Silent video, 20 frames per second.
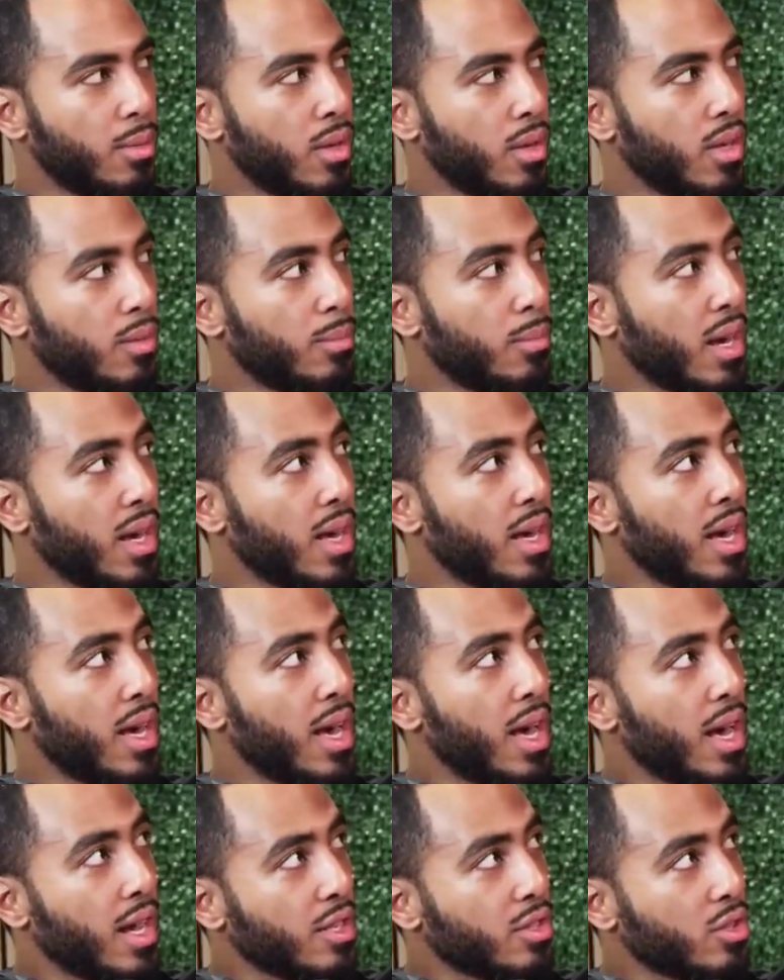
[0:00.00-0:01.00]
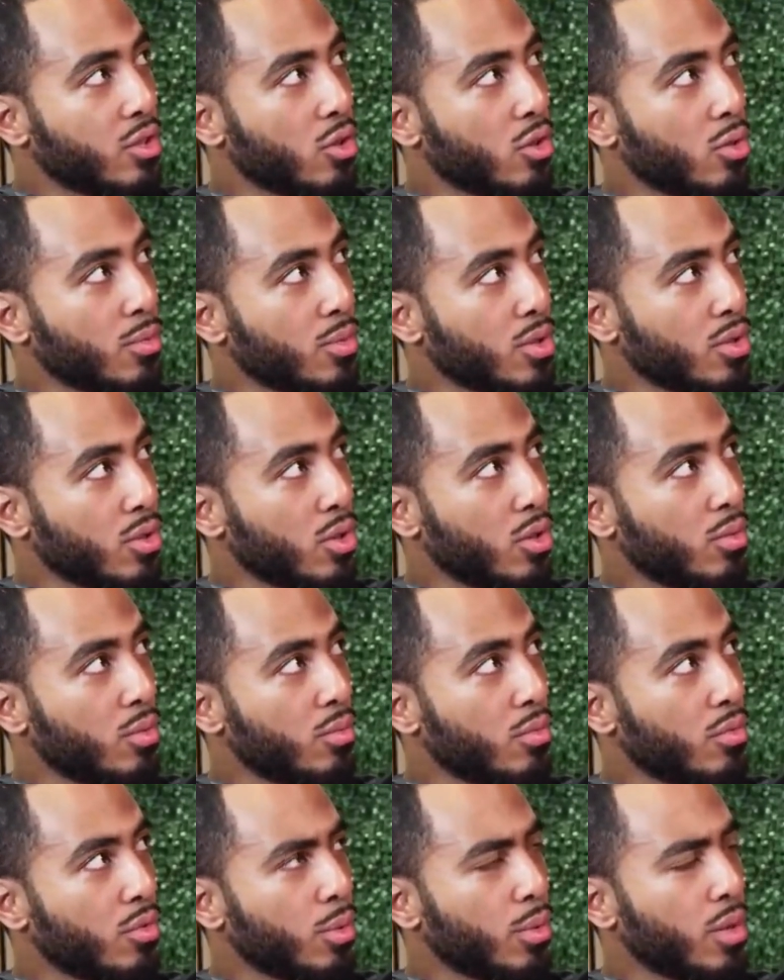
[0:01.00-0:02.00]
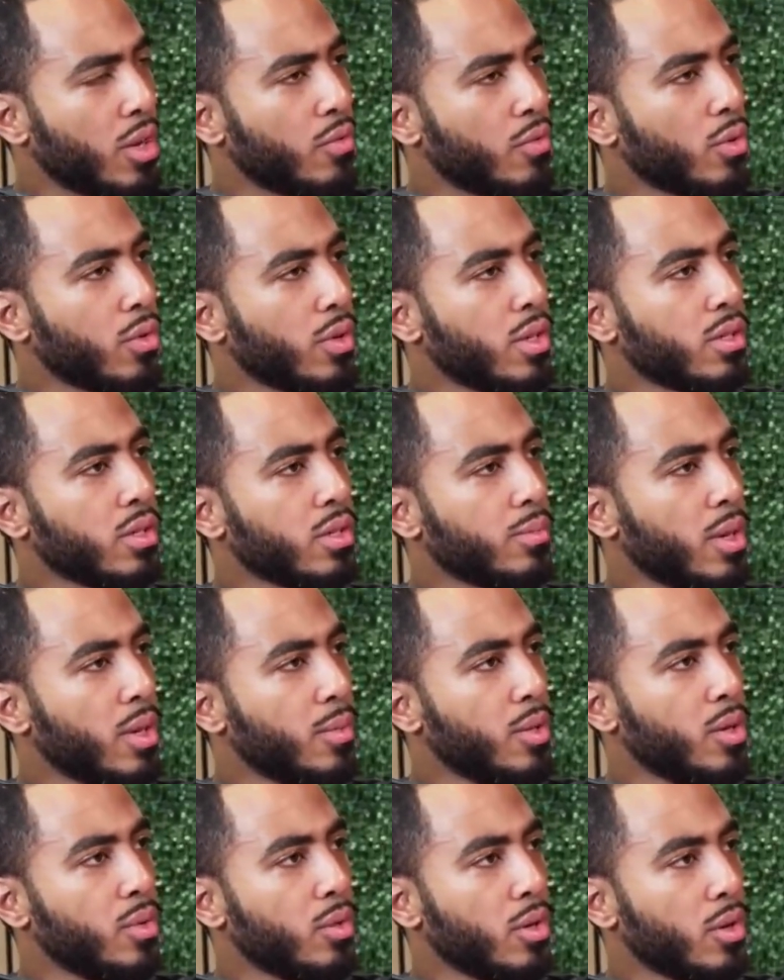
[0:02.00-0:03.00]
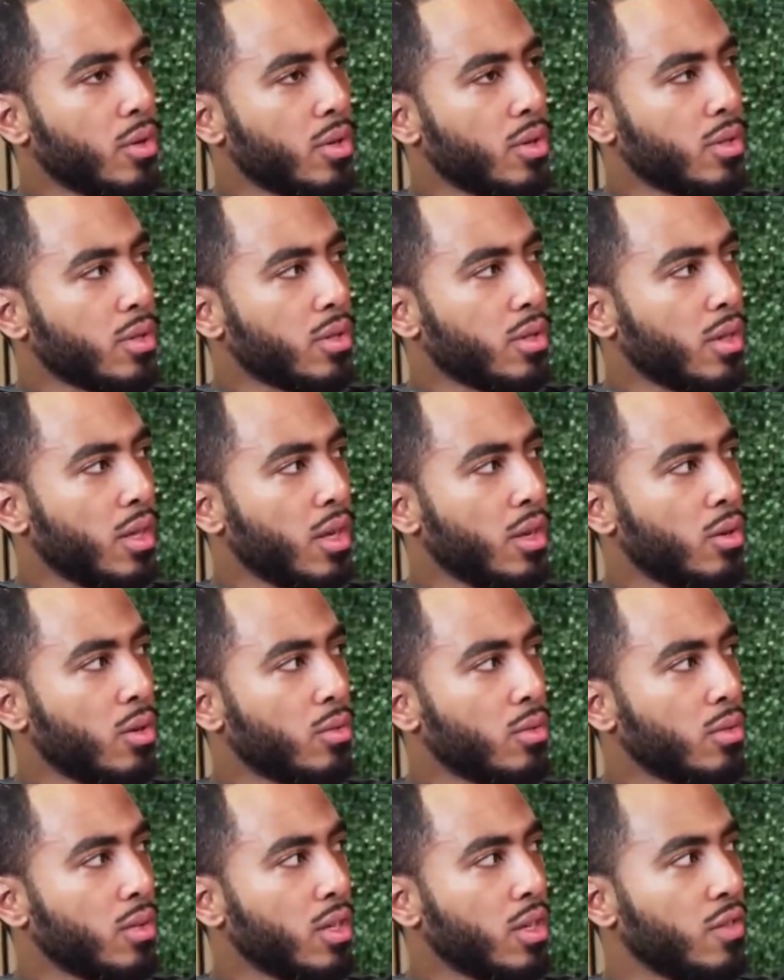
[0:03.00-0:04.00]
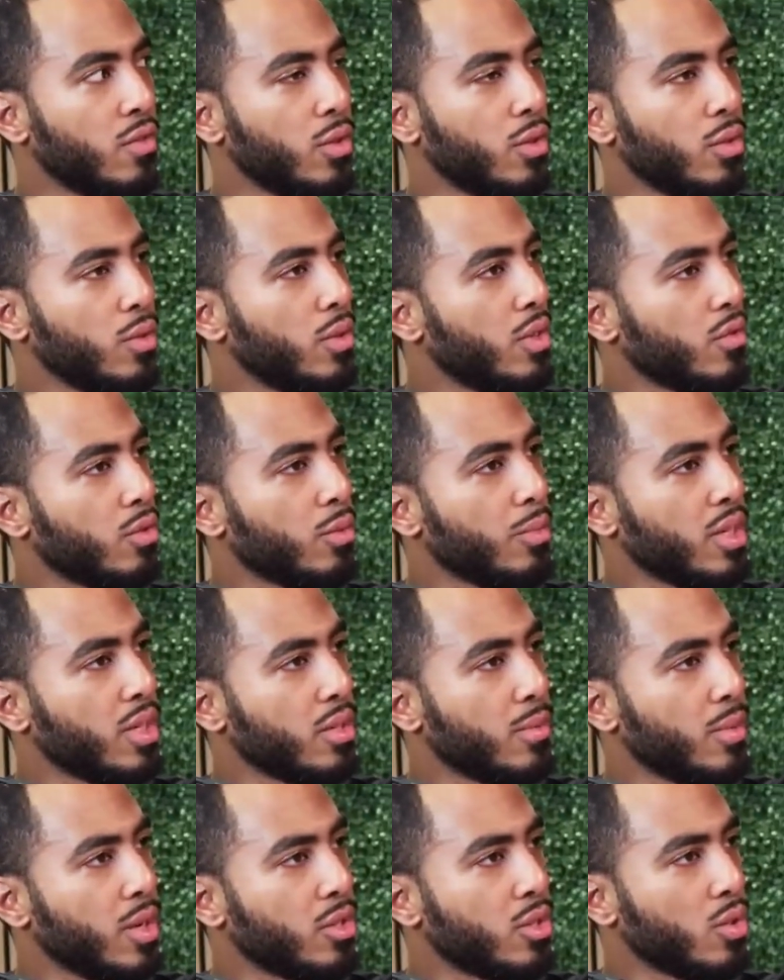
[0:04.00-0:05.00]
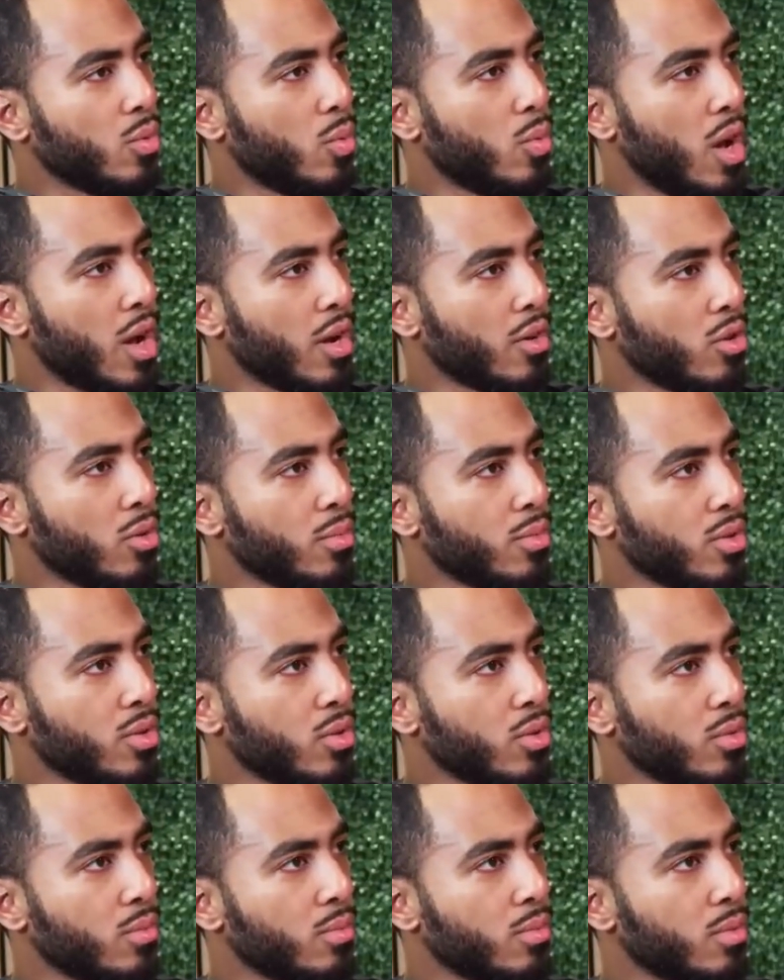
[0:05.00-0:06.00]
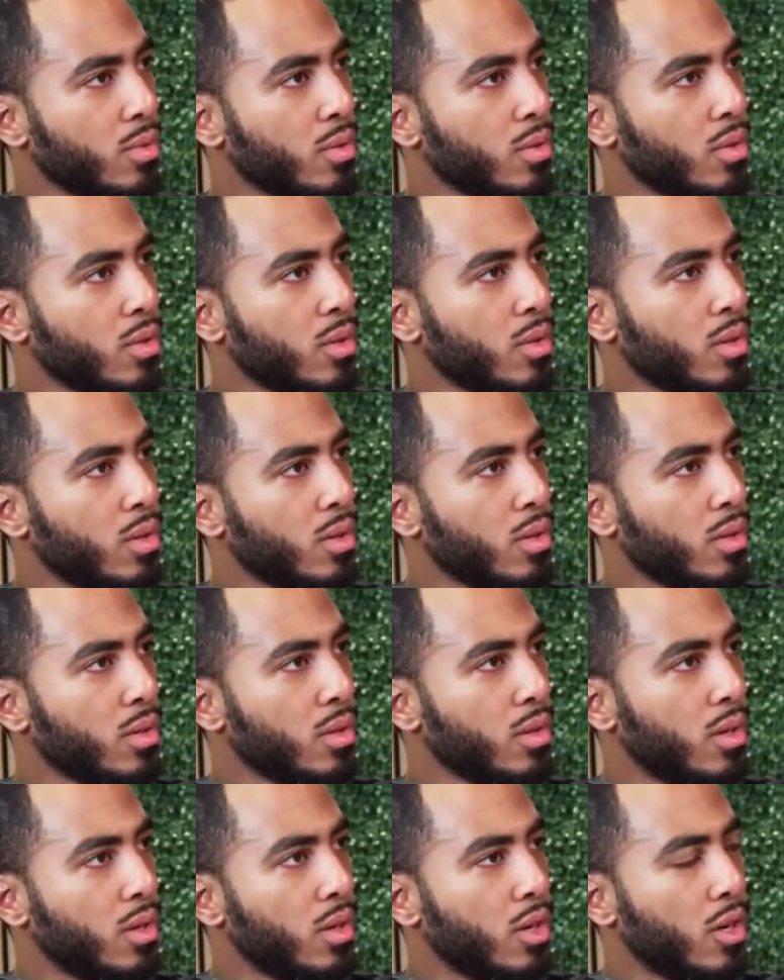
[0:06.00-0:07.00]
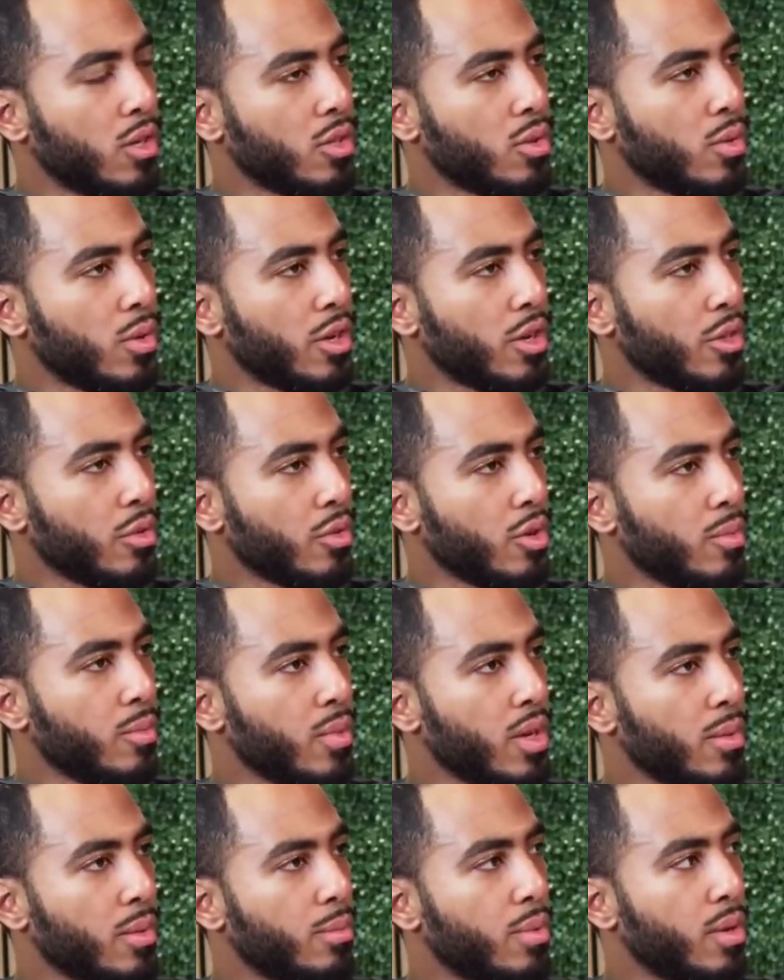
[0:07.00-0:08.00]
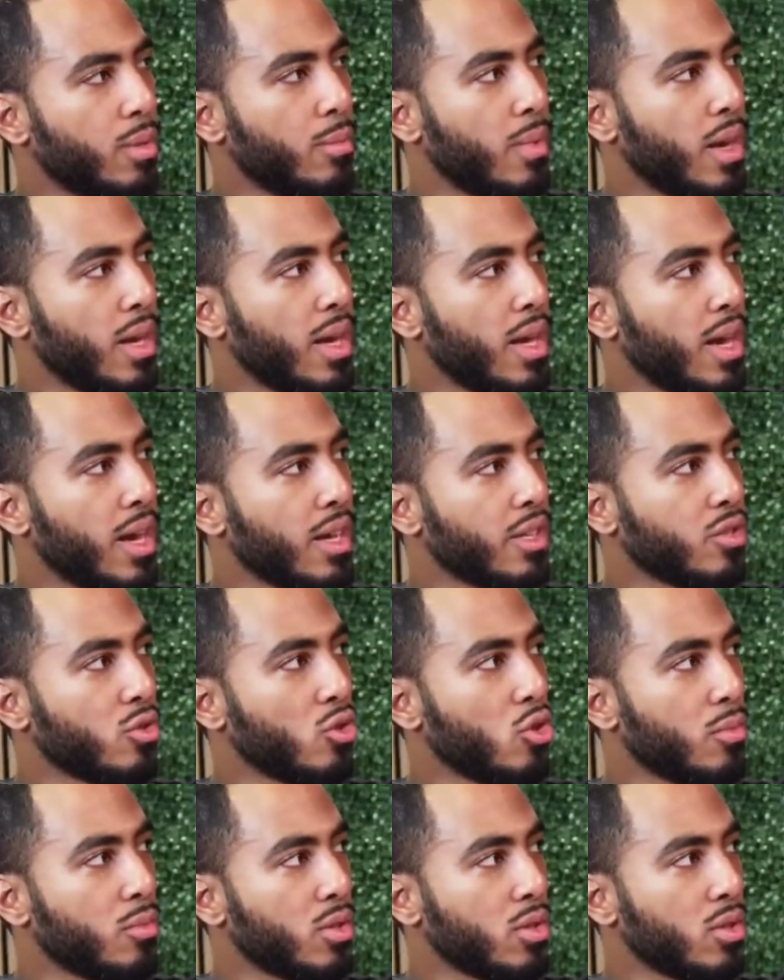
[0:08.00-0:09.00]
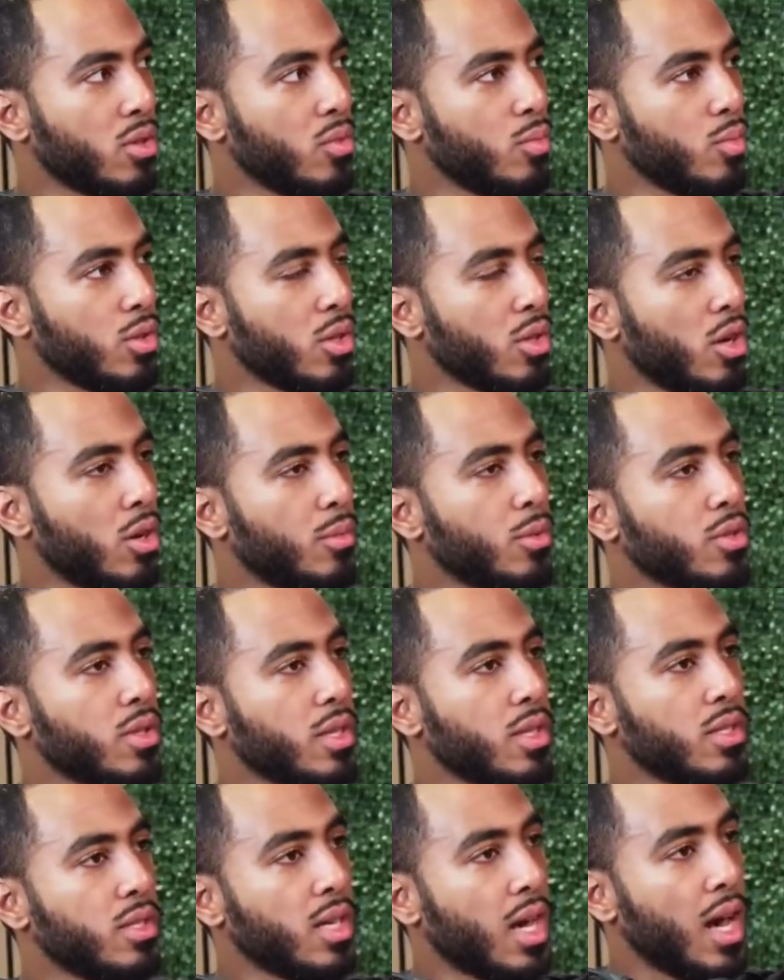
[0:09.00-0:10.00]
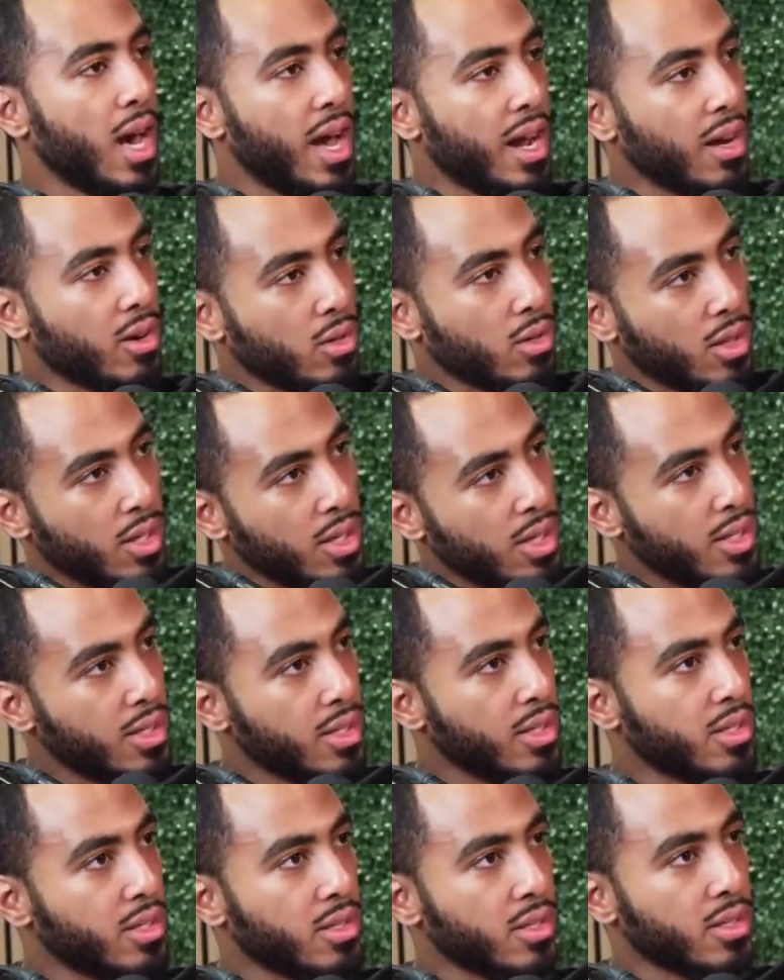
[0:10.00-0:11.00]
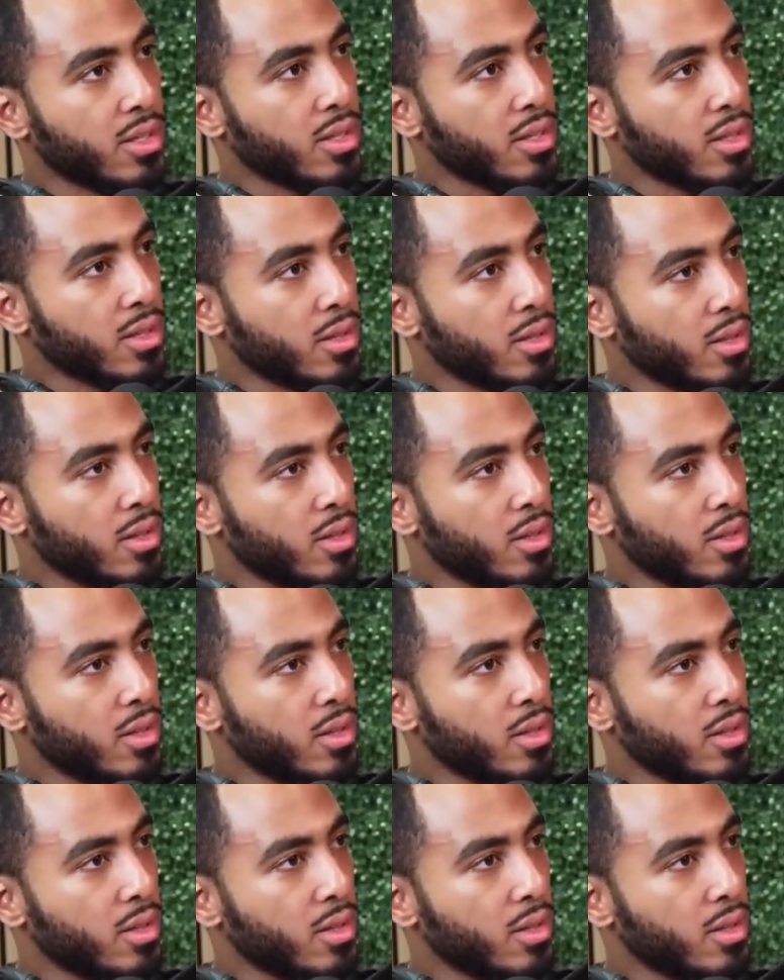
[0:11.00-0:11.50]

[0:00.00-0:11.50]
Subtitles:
in my X chromosome, for whatever reason, maybe you know this, they don't give you information about your Y chromosome on 23andMe. But my X chromosome was almost entirely indigenous.